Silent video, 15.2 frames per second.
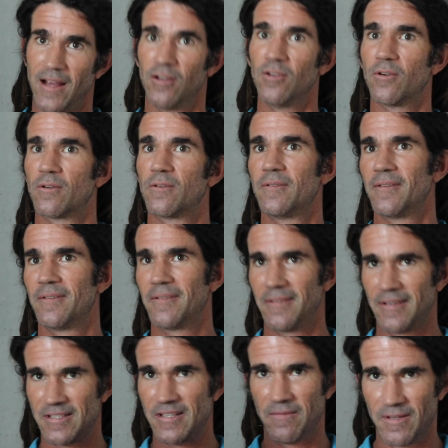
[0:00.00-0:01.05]
look,
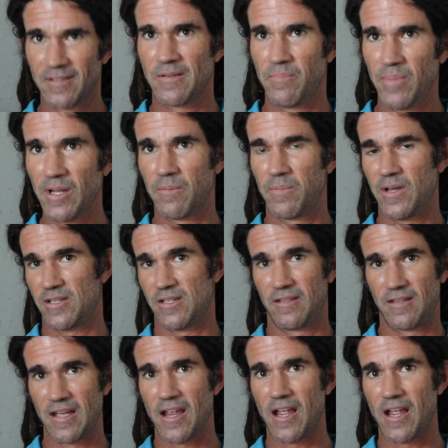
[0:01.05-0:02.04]
there's a, there's a bigger picture thing